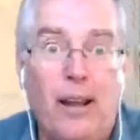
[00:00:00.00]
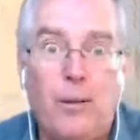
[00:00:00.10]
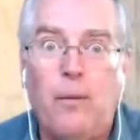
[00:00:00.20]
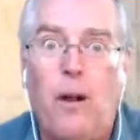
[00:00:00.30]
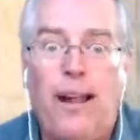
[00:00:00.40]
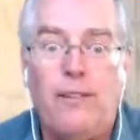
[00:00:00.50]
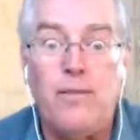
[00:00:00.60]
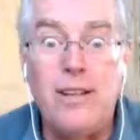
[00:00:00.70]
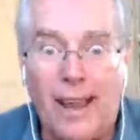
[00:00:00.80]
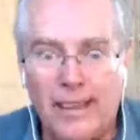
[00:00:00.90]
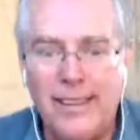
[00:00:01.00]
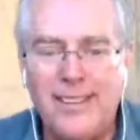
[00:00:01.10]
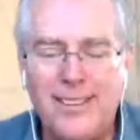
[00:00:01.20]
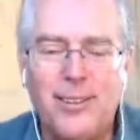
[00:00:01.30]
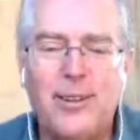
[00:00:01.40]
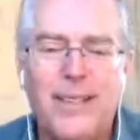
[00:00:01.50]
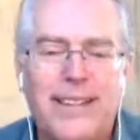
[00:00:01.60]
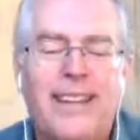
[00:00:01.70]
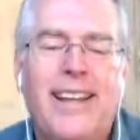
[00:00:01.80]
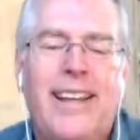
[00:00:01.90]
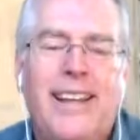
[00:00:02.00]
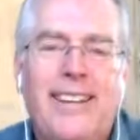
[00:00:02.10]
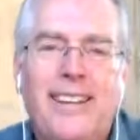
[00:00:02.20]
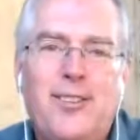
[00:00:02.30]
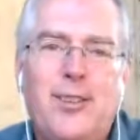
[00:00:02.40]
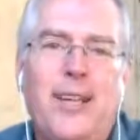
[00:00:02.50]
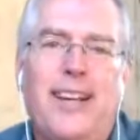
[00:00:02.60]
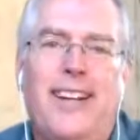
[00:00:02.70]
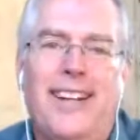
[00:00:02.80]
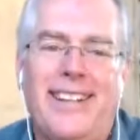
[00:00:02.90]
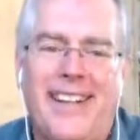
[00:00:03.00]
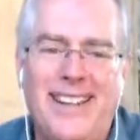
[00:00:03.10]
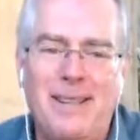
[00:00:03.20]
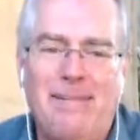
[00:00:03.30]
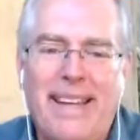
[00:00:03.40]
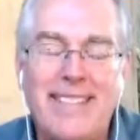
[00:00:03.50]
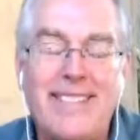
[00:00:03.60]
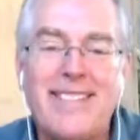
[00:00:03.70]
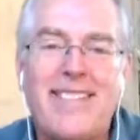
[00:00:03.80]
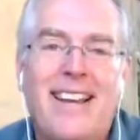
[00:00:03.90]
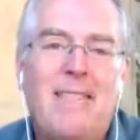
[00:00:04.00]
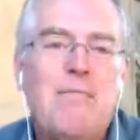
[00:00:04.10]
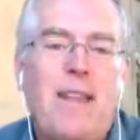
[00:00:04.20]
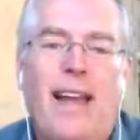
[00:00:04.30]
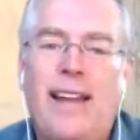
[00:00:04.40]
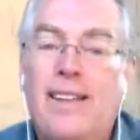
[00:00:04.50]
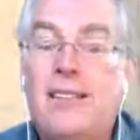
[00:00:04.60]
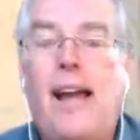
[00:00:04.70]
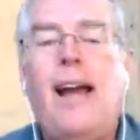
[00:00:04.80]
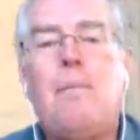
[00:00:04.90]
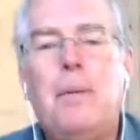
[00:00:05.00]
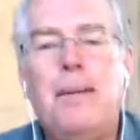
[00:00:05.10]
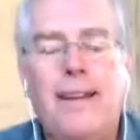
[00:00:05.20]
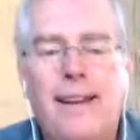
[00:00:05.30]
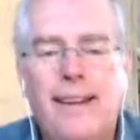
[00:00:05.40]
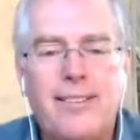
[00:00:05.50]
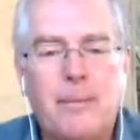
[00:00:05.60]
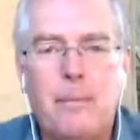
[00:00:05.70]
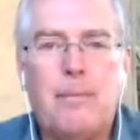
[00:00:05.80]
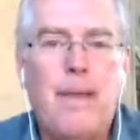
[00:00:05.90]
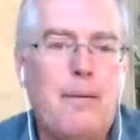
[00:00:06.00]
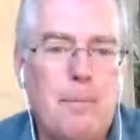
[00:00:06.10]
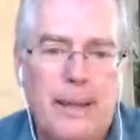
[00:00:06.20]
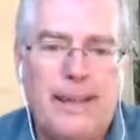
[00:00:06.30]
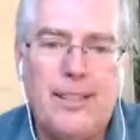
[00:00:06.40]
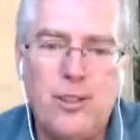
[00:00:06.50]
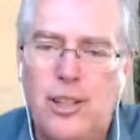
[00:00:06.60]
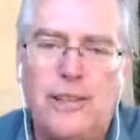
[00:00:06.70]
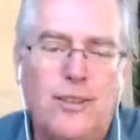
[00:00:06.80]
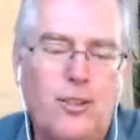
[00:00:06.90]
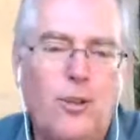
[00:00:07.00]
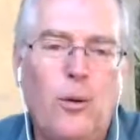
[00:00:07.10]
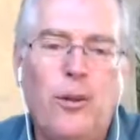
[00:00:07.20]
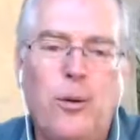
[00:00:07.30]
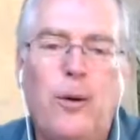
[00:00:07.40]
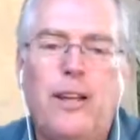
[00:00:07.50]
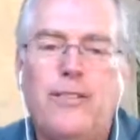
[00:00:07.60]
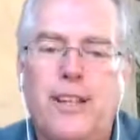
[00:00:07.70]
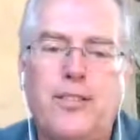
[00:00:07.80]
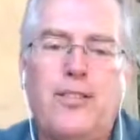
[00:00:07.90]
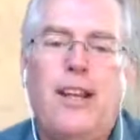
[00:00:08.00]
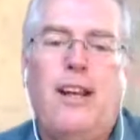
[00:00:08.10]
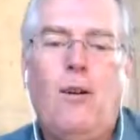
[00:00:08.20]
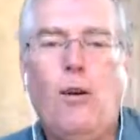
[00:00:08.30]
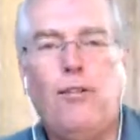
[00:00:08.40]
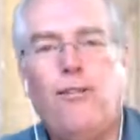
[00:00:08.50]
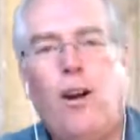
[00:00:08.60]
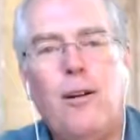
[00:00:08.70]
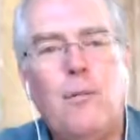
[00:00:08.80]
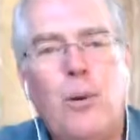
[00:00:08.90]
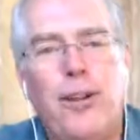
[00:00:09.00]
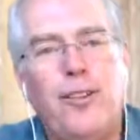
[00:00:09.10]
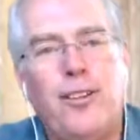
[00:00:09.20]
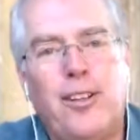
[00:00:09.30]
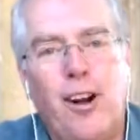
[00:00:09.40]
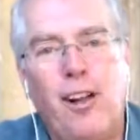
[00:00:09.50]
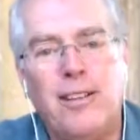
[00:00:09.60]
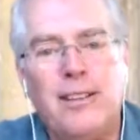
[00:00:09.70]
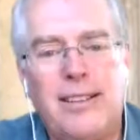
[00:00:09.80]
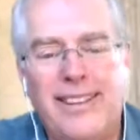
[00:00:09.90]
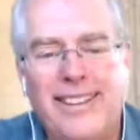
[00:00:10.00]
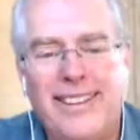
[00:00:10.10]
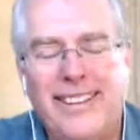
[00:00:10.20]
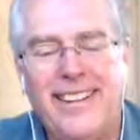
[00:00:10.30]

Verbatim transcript: I would want to have nothing to do with. He's doing it on a daily basis and as happy as a pig in shit. There's no other way for us old farm boys to call it. And, yep.